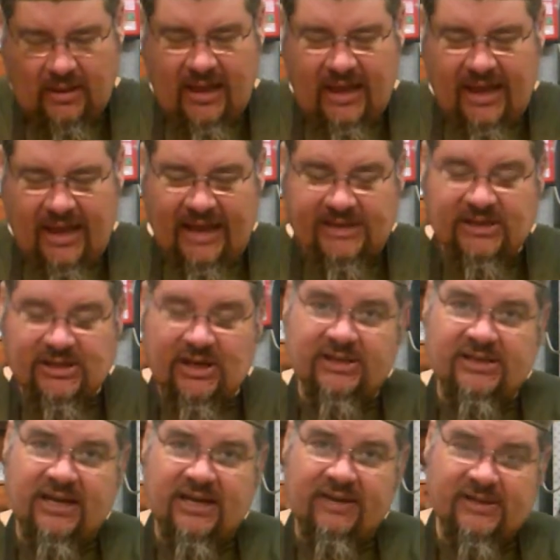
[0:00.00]
And as you can
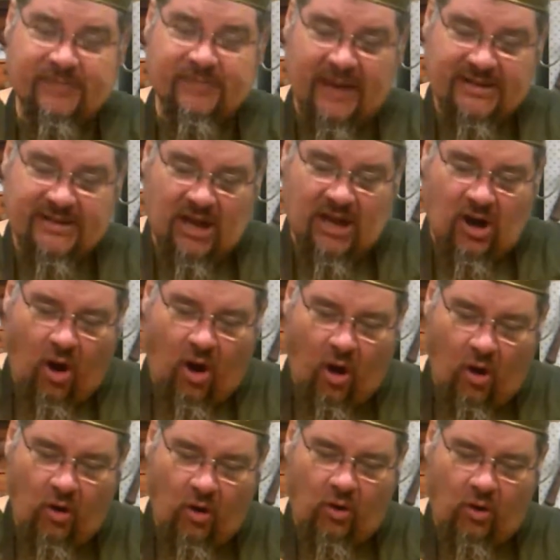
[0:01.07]
see, this makes a
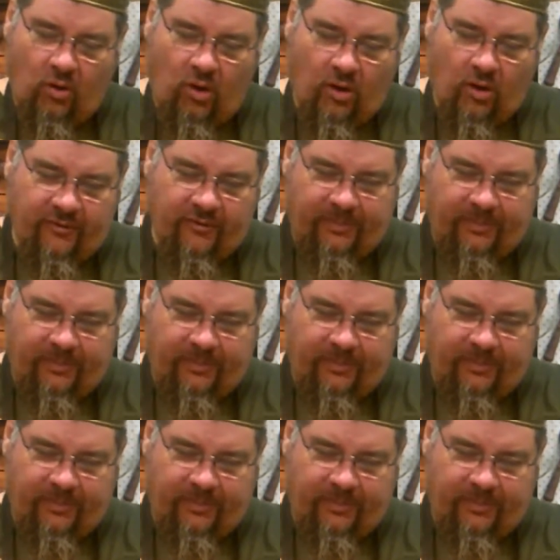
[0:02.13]
whole lot of